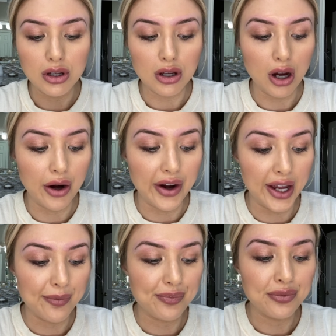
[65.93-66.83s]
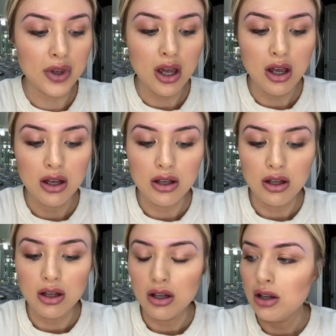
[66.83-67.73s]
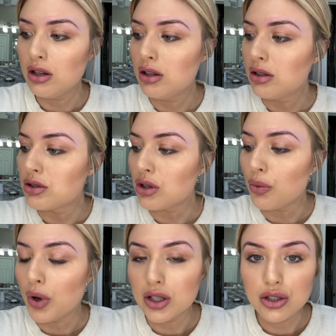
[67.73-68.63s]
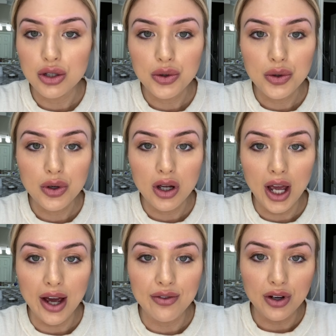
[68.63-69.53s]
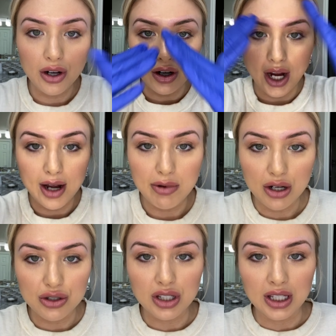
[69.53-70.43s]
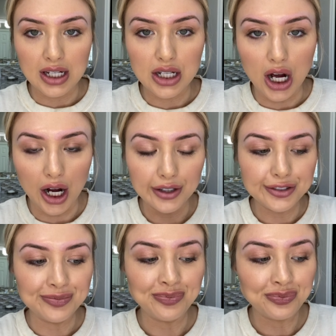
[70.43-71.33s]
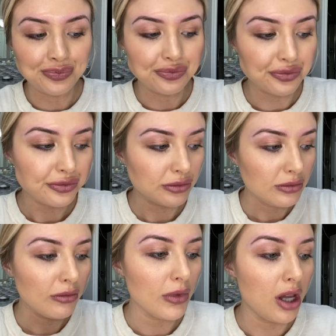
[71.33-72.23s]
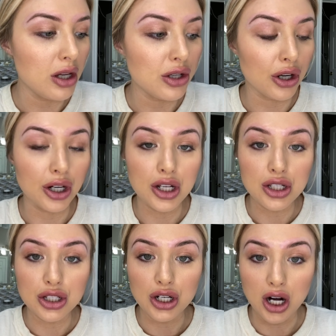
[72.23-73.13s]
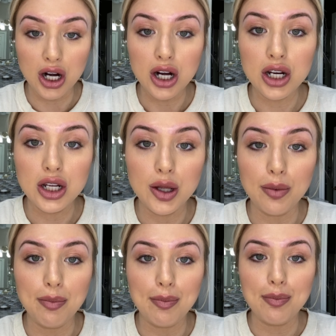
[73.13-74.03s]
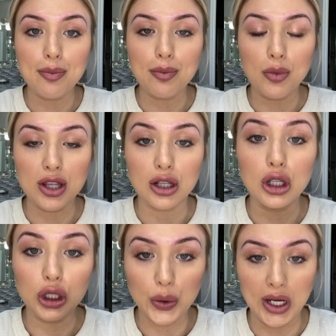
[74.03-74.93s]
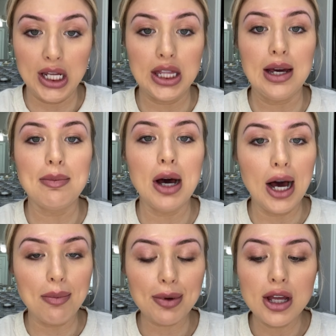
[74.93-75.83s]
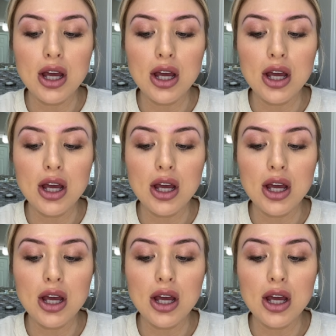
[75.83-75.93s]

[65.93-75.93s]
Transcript: All right. So once you have your eyebrows cleaned off, you're gonna start with gluing them up.